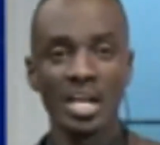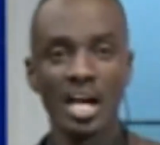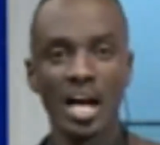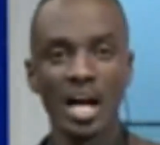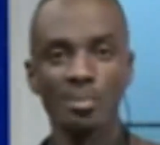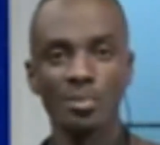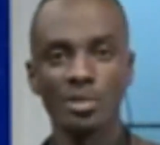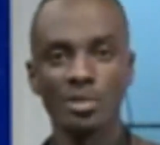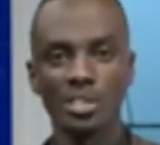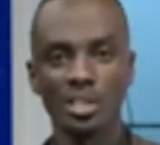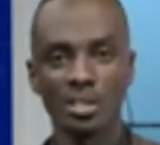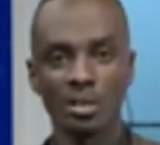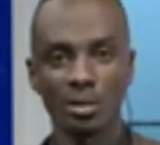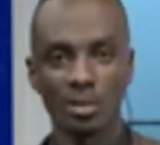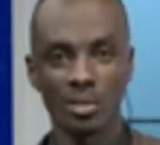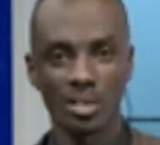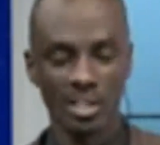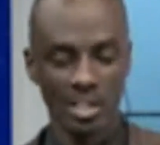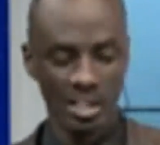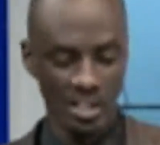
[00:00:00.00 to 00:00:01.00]
I'm not
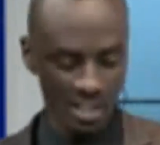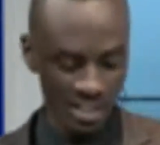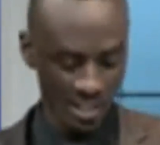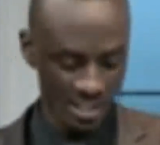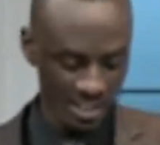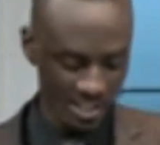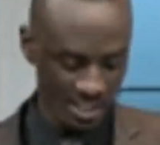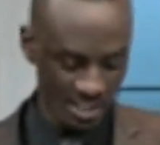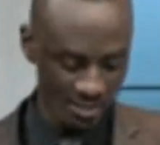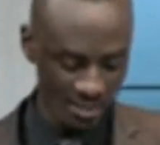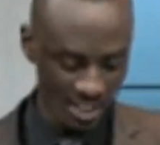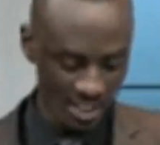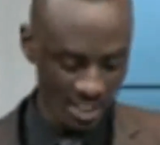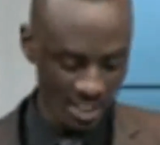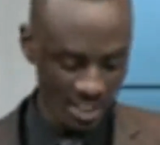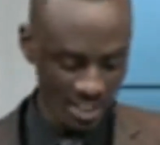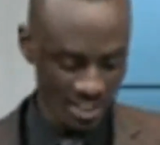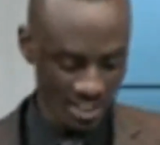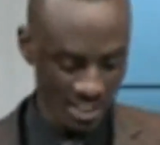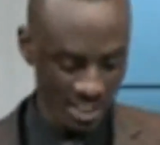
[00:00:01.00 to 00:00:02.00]
alone this evening,
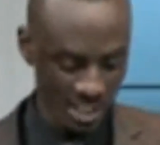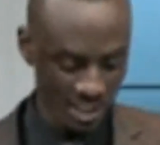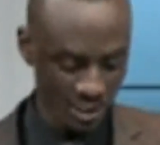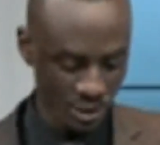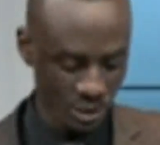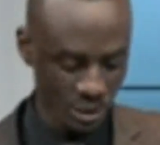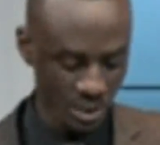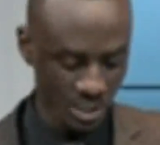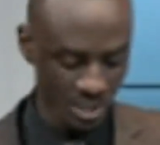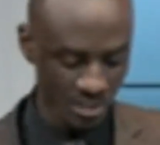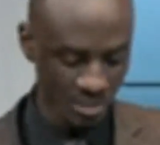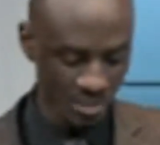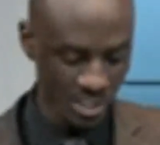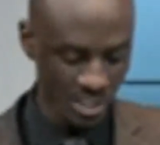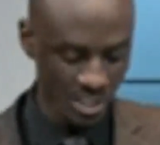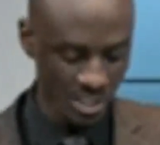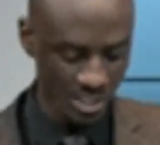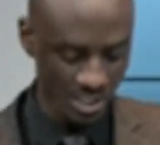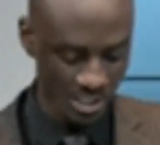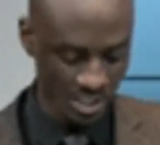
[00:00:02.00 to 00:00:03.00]
as joining
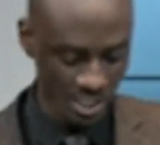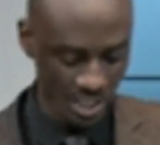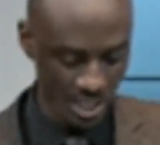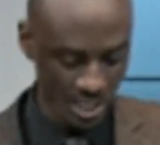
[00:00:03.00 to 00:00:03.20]
me is